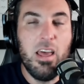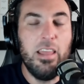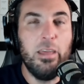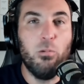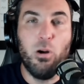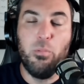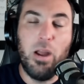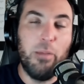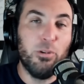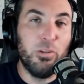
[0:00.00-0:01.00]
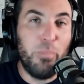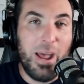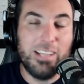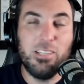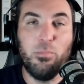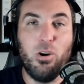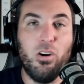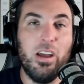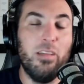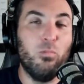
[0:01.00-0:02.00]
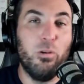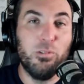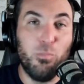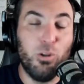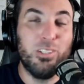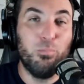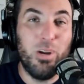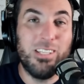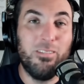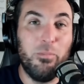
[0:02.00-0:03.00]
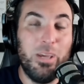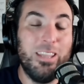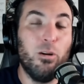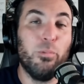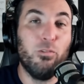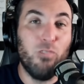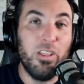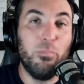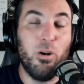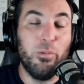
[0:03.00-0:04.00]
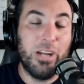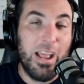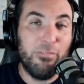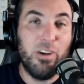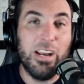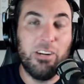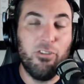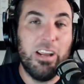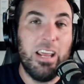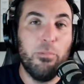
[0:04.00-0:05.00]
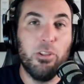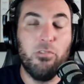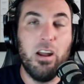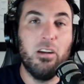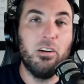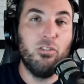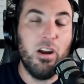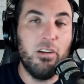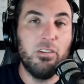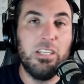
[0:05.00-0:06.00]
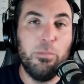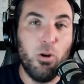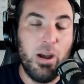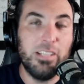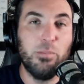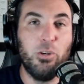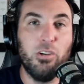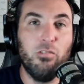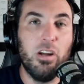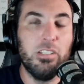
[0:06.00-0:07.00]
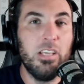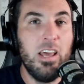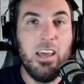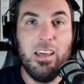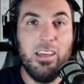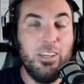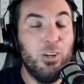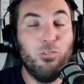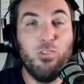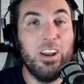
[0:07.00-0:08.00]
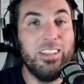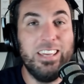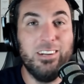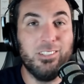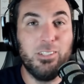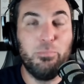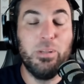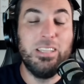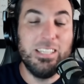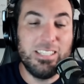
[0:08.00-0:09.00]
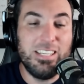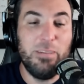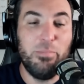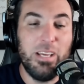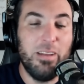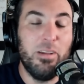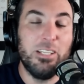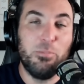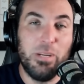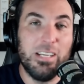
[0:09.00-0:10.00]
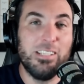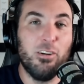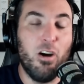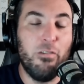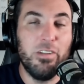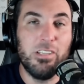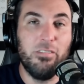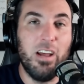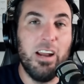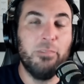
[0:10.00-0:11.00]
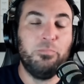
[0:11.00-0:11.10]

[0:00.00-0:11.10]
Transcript: They were all able to pass the ball, and what was most impressive to me, they were able to run the ball. McCaffrey had a great game on the ground. Deebo had some good runs. You don't run on the Eagles, but this team did. It's because of their offensive line.